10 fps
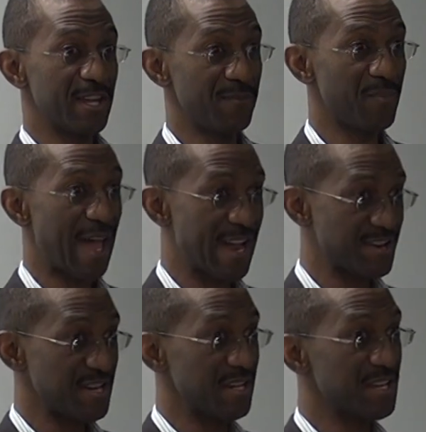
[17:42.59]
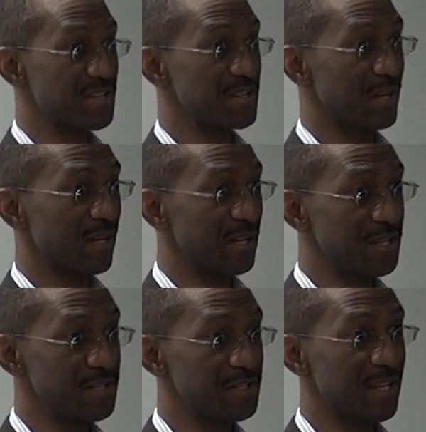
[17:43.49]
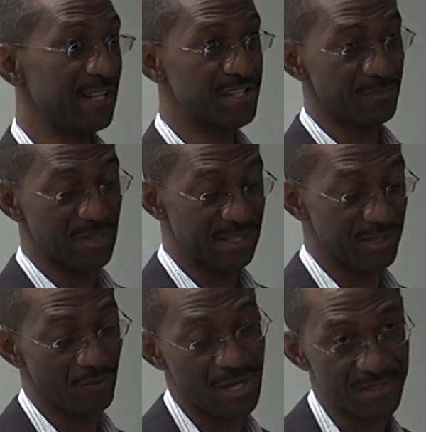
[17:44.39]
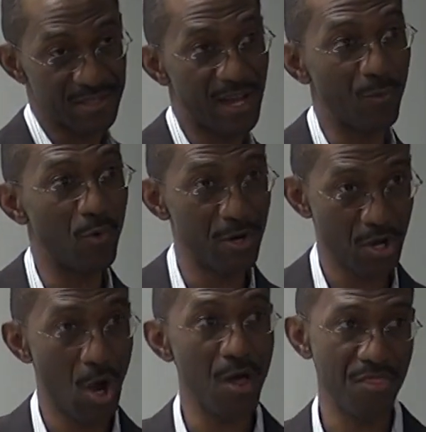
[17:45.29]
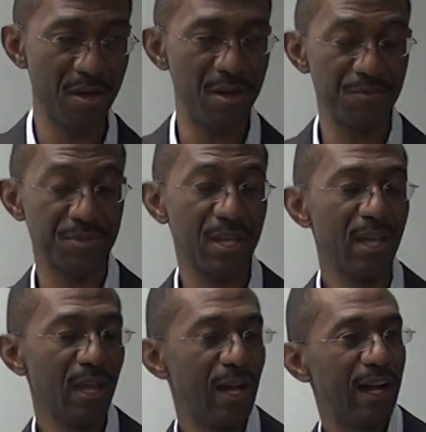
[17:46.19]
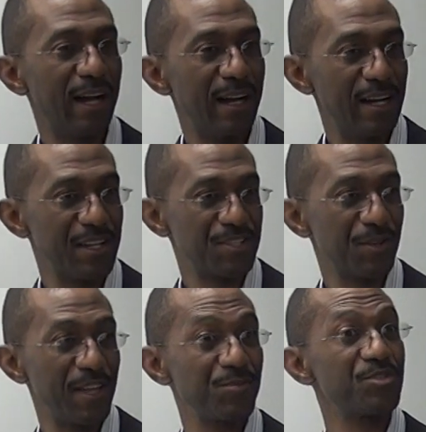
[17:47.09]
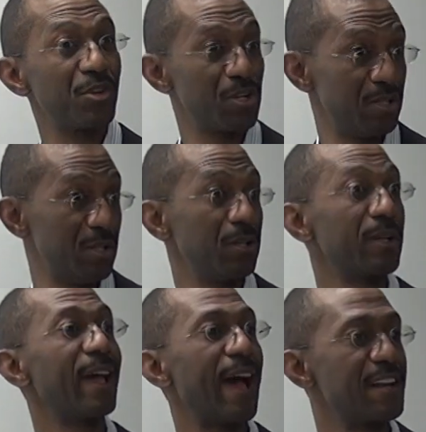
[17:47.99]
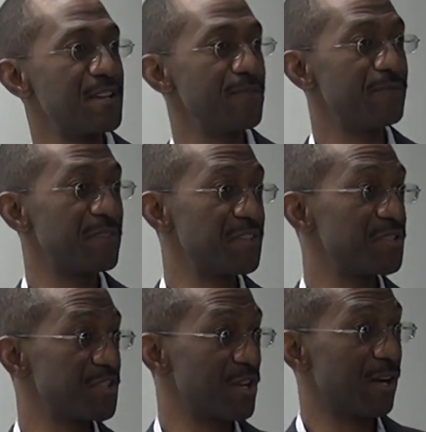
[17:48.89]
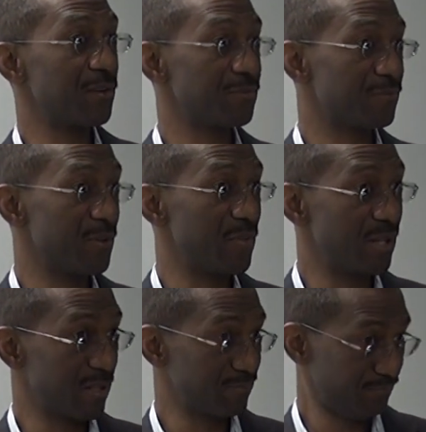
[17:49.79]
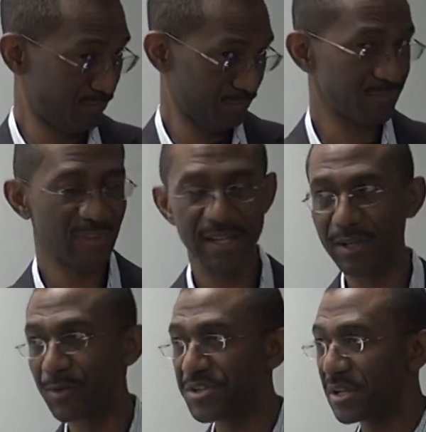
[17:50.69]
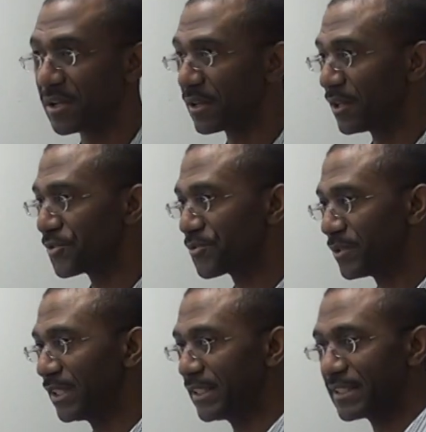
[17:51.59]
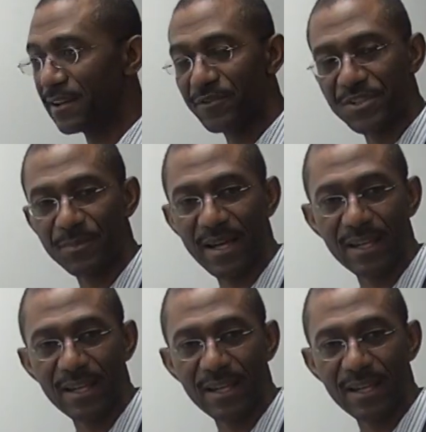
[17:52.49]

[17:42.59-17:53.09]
impact in his intelligibility once I work on those? So that's what you're going to look at. If this is a child from a linguistic and culturally diverse